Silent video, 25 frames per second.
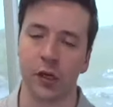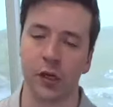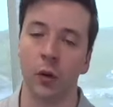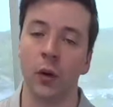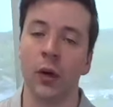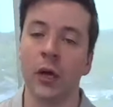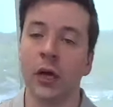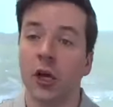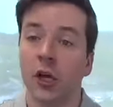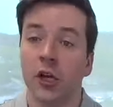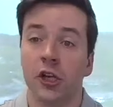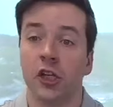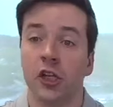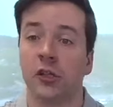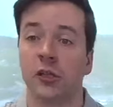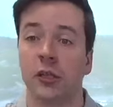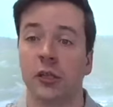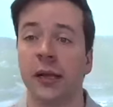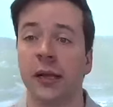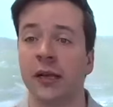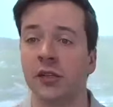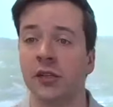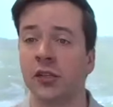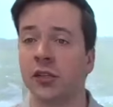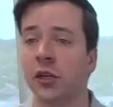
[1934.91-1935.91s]
So just
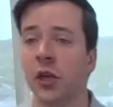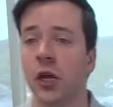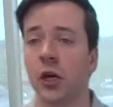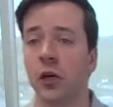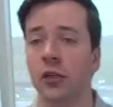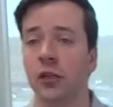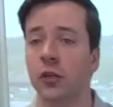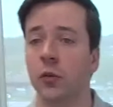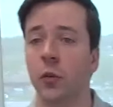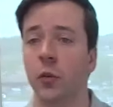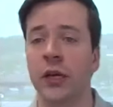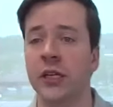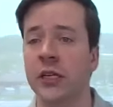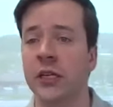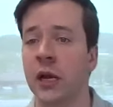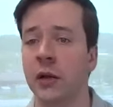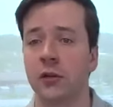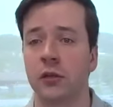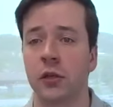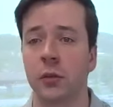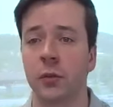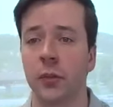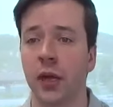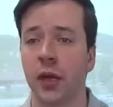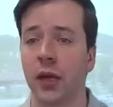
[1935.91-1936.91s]
let us know, reach
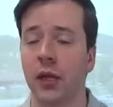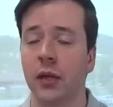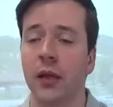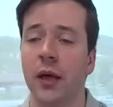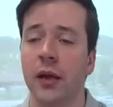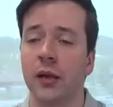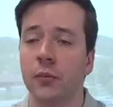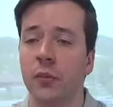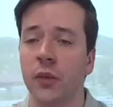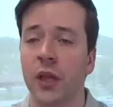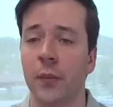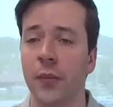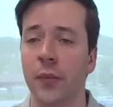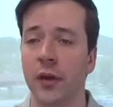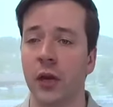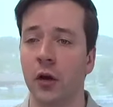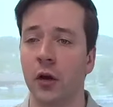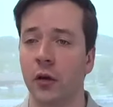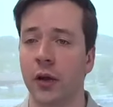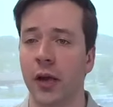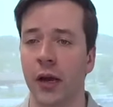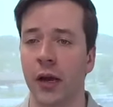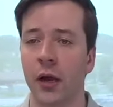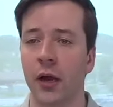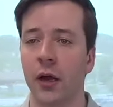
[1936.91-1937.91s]
out to me, let me
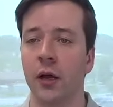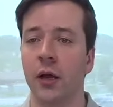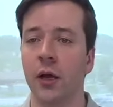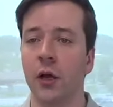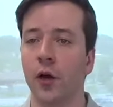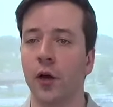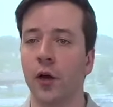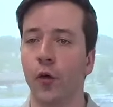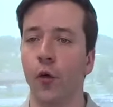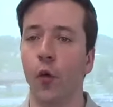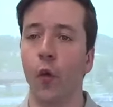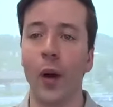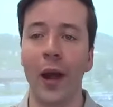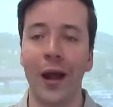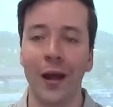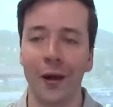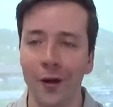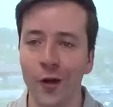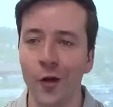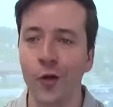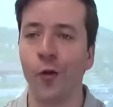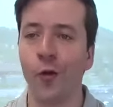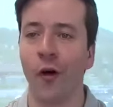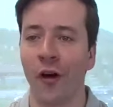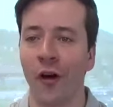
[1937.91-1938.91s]
know kind of where
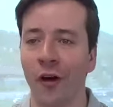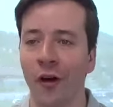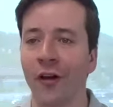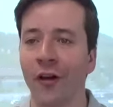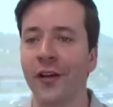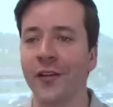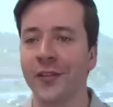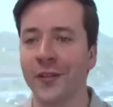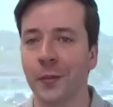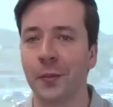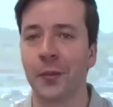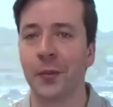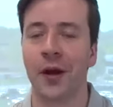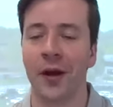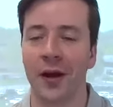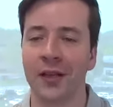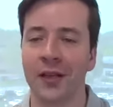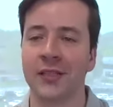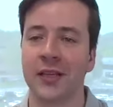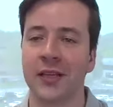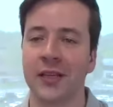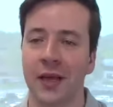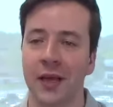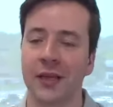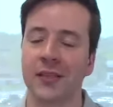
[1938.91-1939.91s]
you are in the
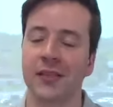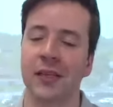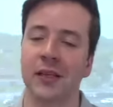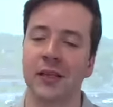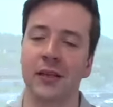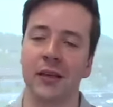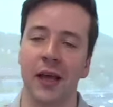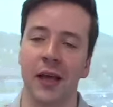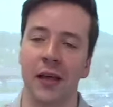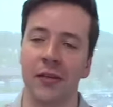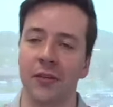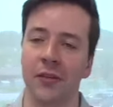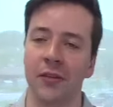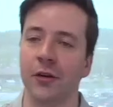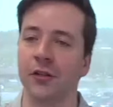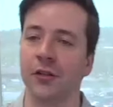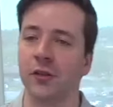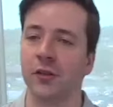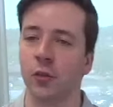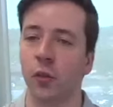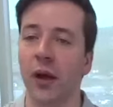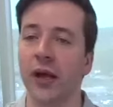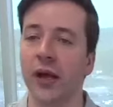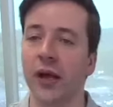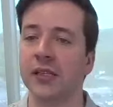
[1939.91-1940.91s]
process, and
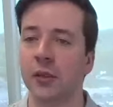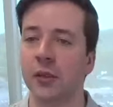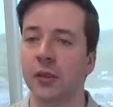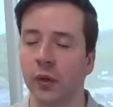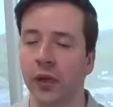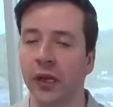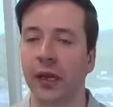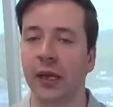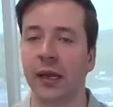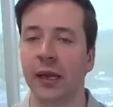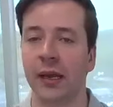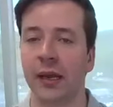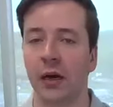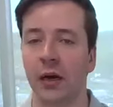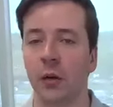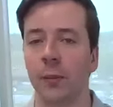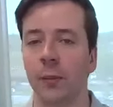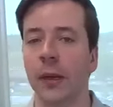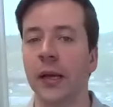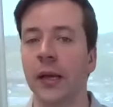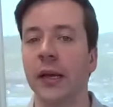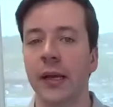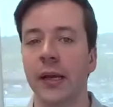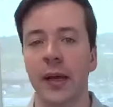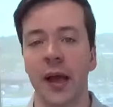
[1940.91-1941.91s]
there's ways that we can
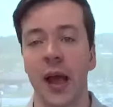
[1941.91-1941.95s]
help.